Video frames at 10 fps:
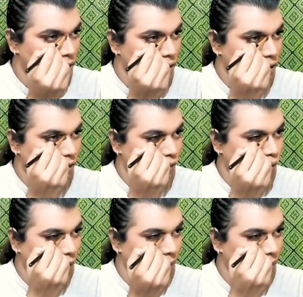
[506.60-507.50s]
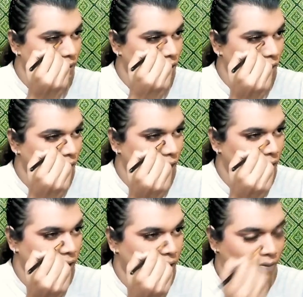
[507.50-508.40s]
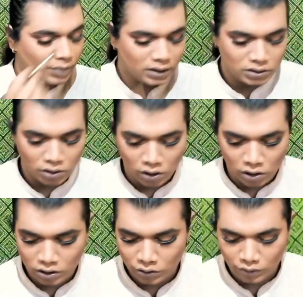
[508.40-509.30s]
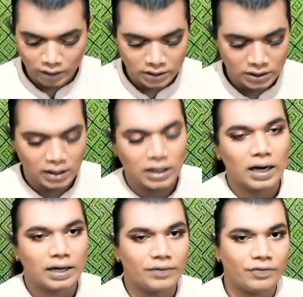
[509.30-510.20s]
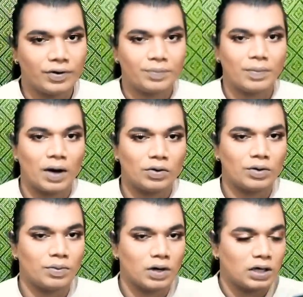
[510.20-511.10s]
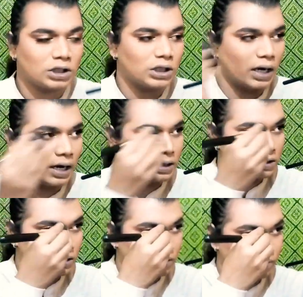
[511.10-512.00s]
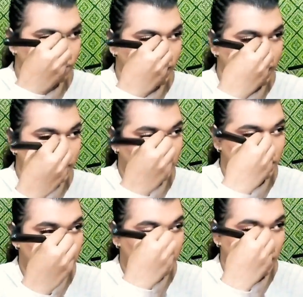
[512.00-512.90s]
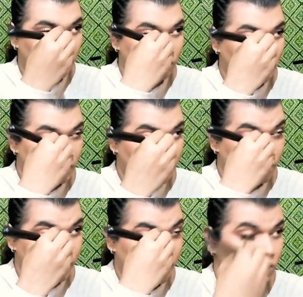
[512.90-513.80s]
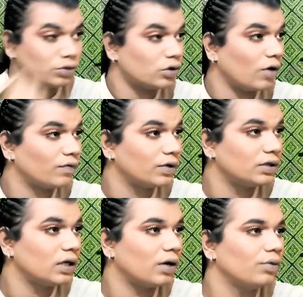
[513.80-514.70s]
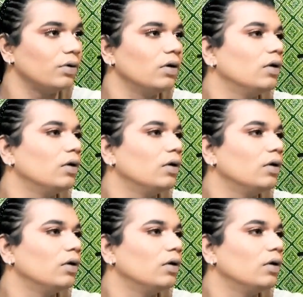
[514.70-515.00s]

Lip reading: Just swipe it down a little bit, or you can take a different powder brush and just blend it down a little bit to soft it down,